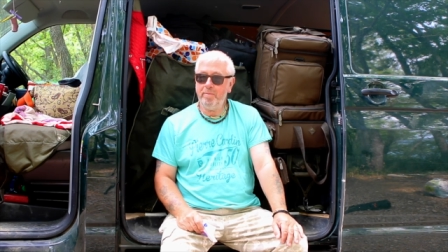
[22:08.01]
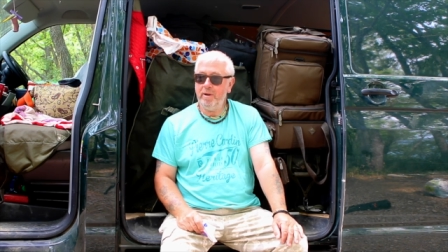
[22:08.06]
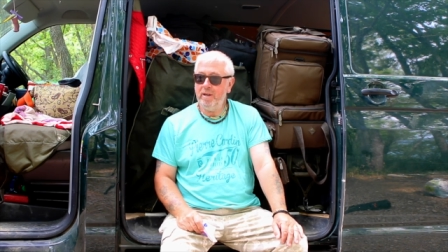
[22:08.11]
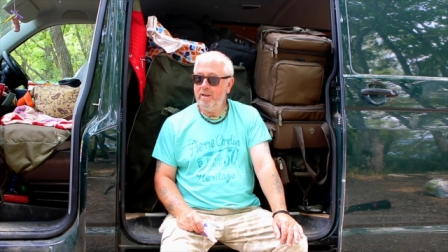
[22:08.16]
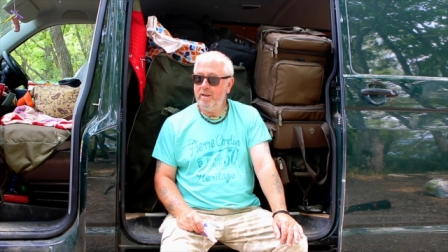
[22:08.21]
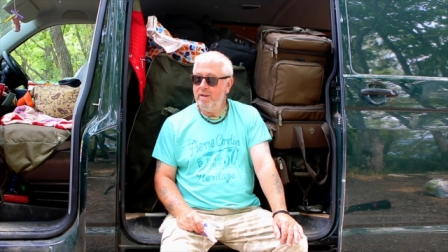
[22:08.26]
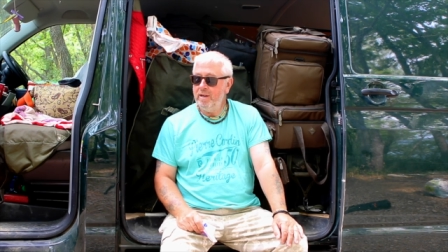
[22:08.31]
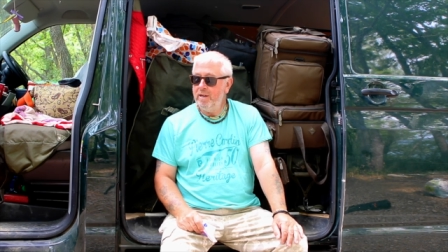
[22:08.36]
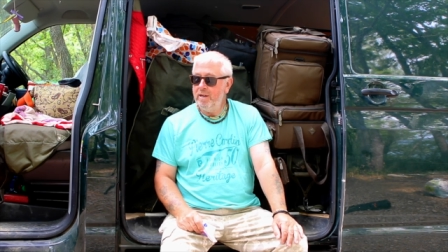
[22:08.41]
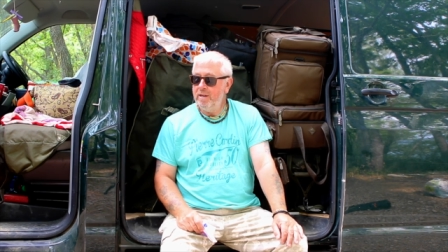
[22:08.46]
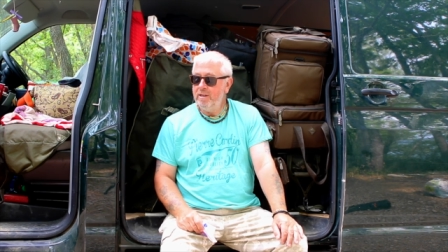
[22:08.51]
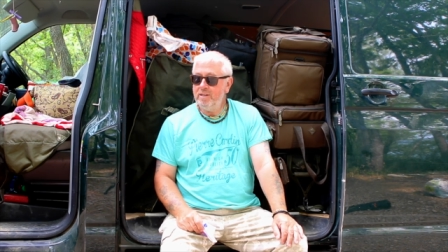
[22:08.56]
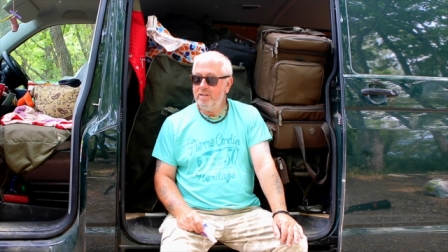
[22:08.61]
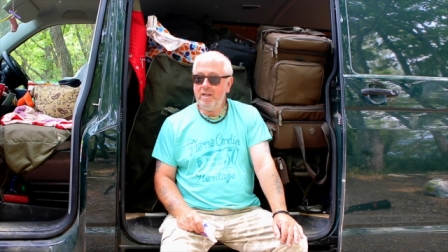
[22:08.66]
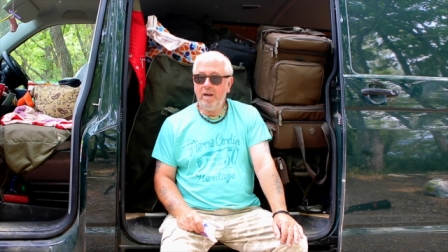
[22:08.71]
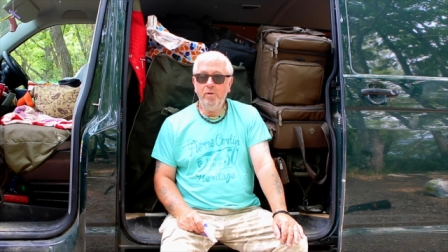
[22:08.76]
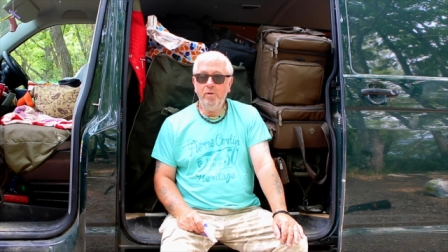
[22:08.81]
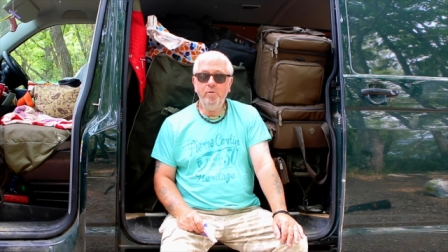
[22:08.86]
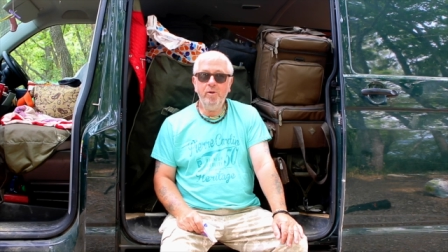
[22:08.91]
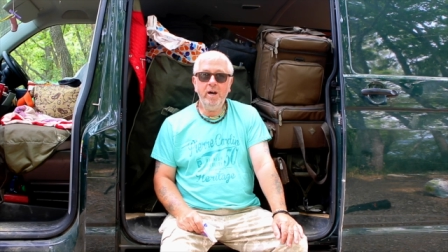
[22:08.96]

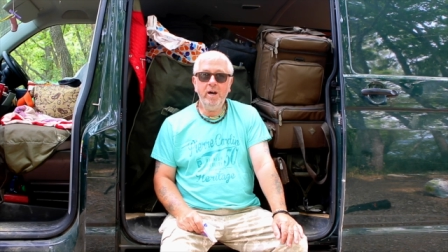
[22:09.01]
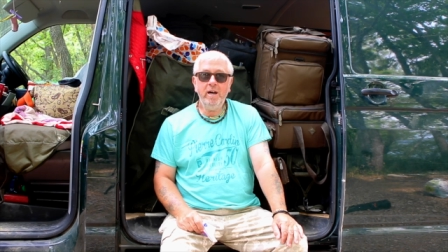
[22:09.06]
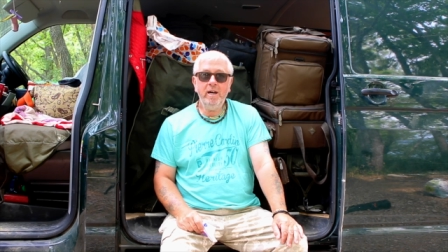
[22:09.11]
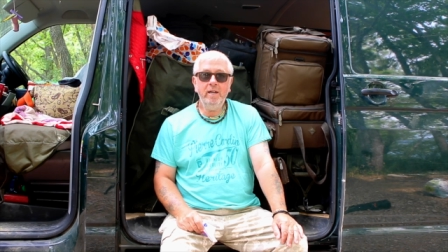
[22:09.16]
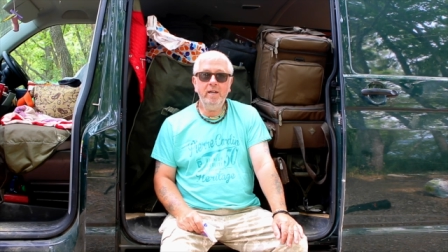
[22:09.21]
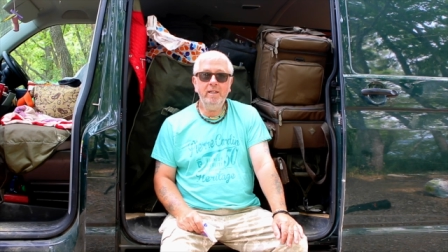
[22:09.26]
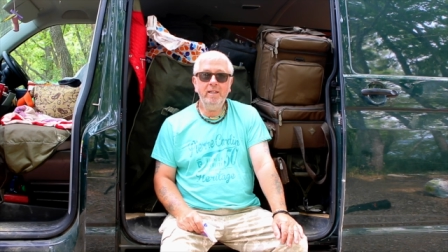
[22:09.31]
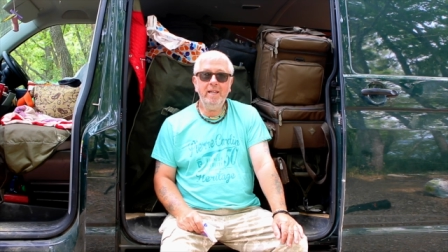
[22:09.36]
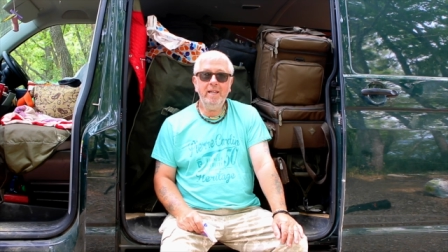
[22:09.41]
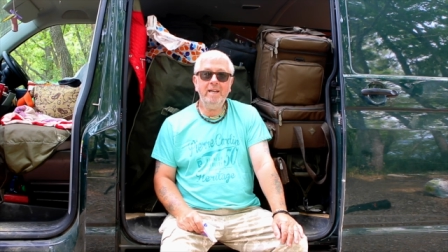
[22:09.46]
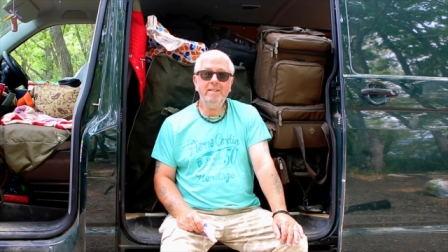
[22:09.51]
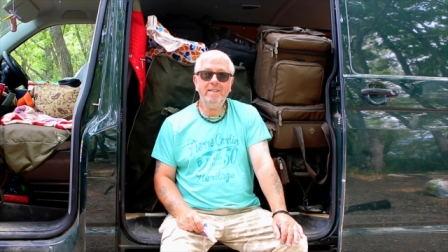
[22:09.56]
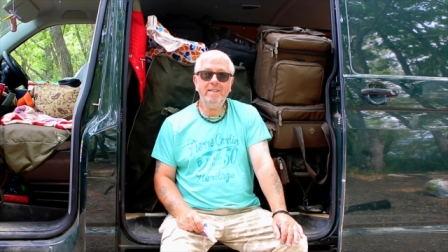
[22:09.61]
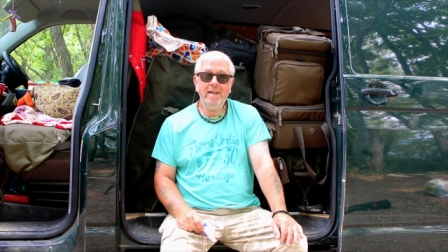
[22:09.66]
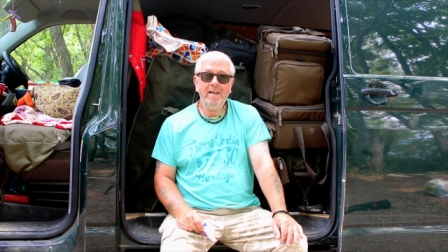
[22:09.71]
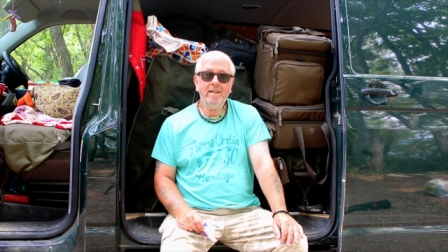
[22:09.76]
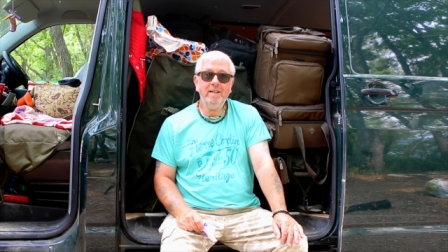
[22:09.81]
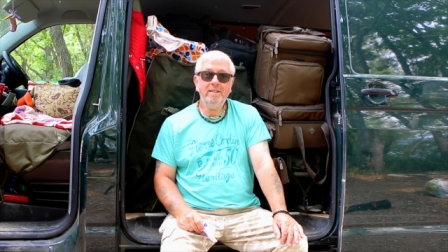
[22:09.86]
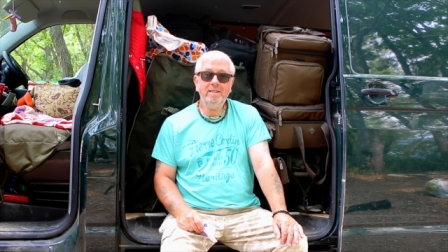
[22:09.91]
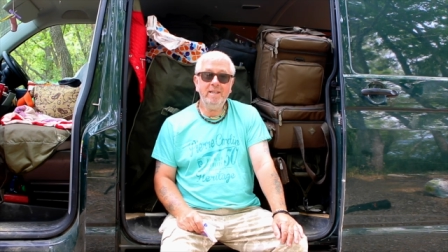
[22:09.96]
so uh, that's
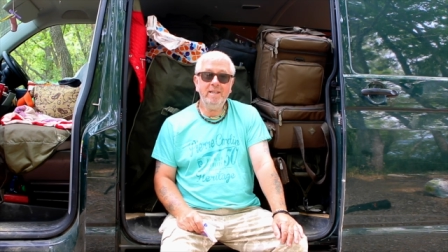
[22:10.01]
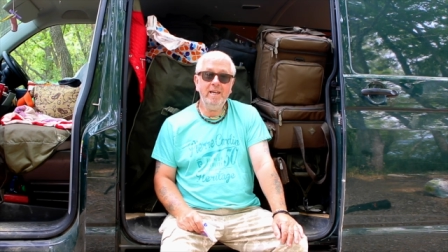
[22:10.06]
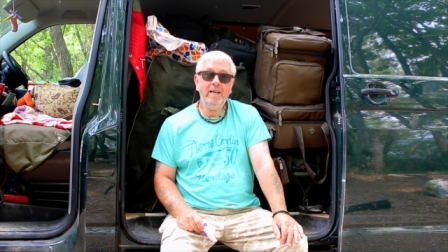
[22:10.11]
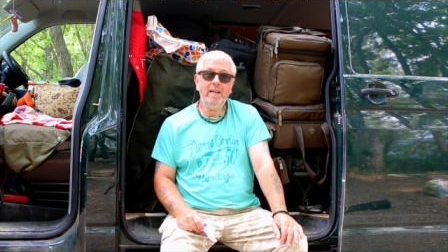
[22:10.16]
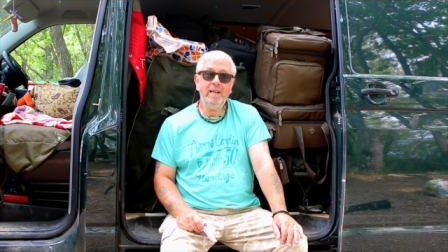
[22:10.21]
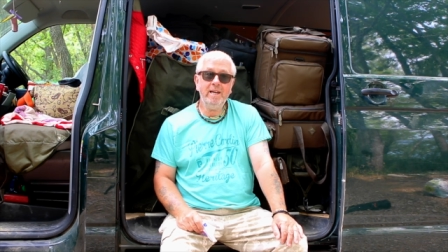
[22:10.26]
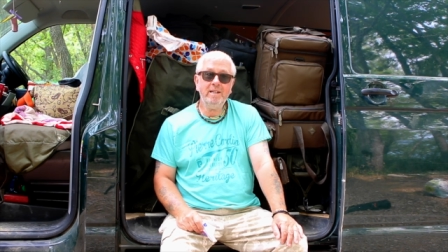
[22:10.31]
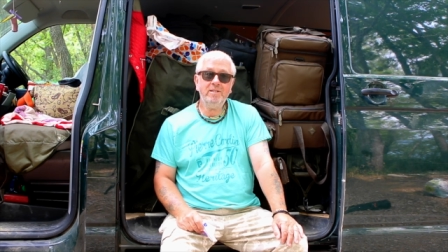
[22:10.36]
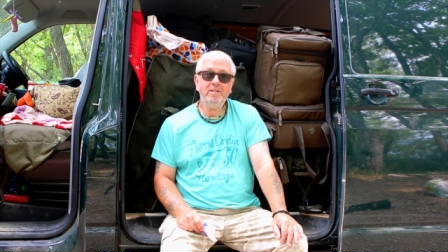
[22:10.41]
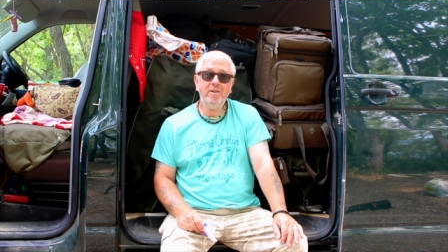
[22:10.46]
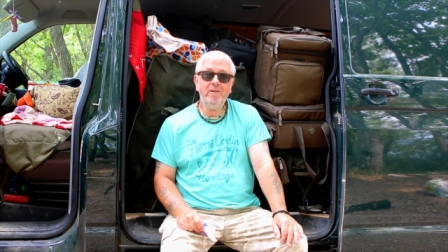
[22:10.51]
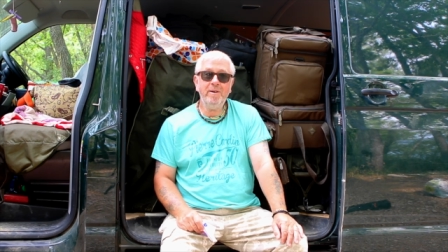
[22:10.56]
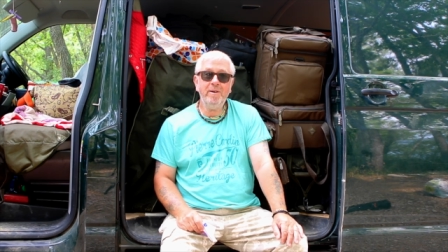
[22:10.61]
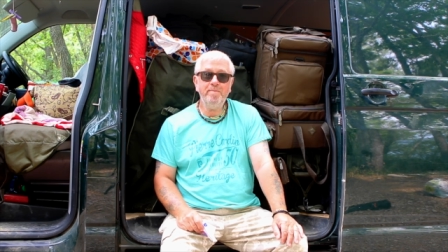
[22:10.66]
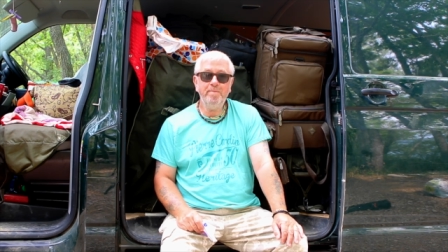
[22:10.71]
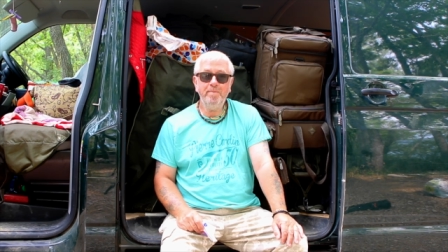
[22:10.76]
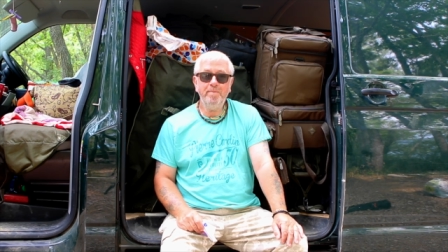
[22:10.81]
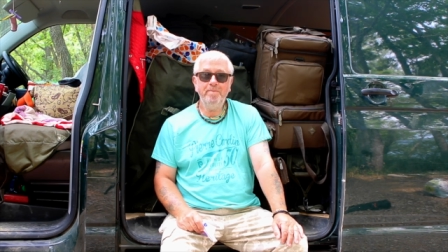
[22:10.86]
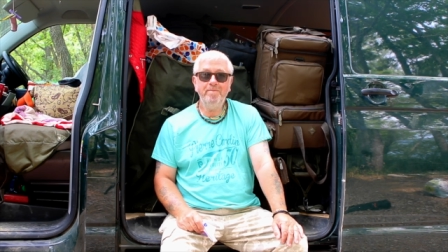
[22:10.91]
it see you next time